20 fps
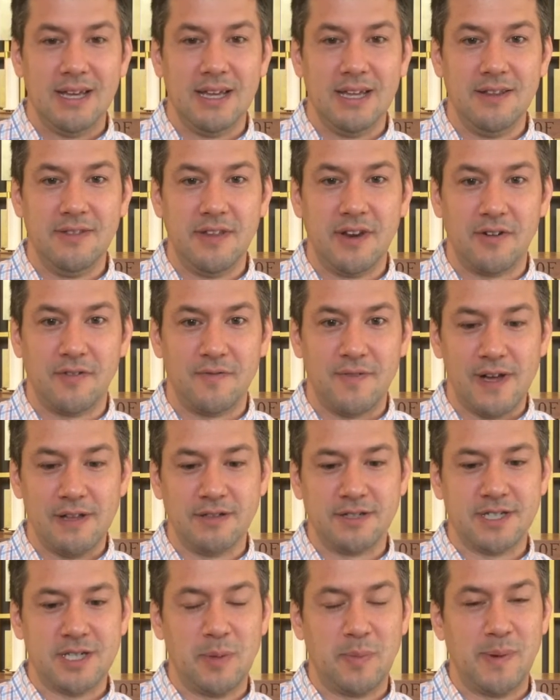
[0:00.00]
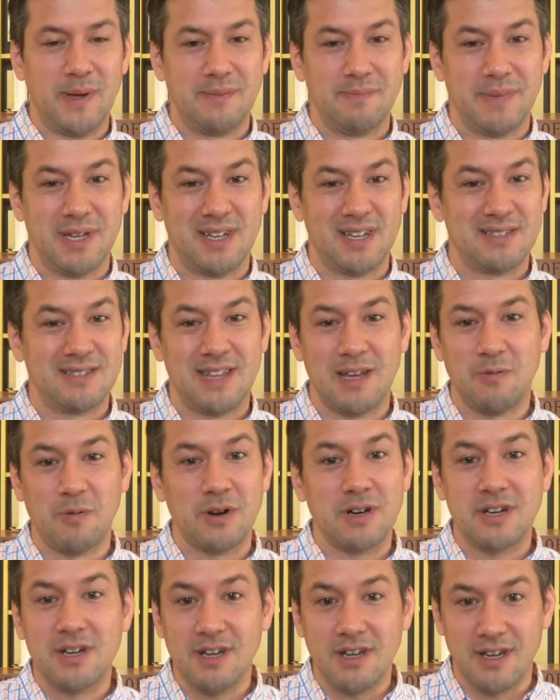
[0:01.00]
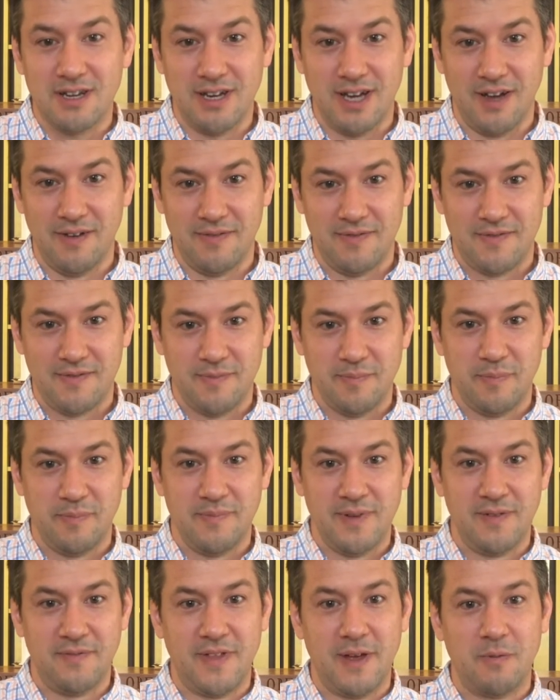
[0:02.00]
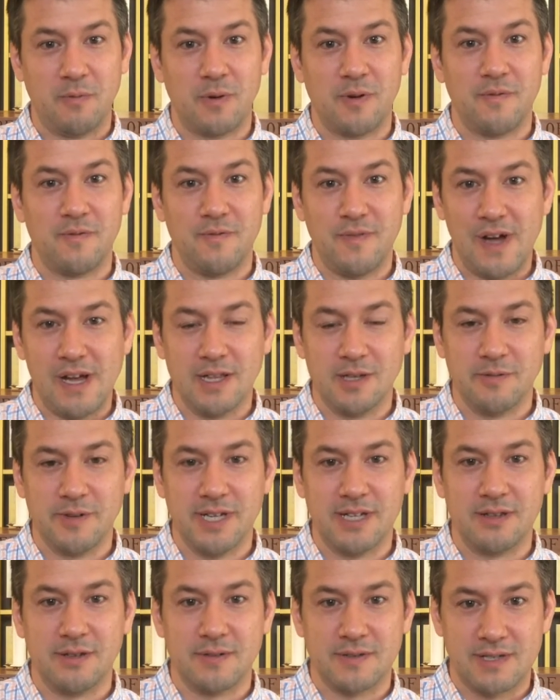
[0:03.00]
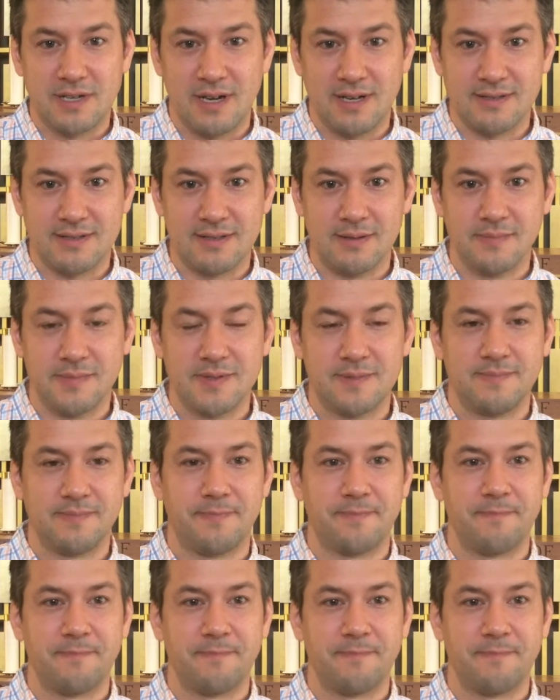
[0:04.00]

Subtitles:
in their fellowship because they weren't good enough if they weren't following those customs.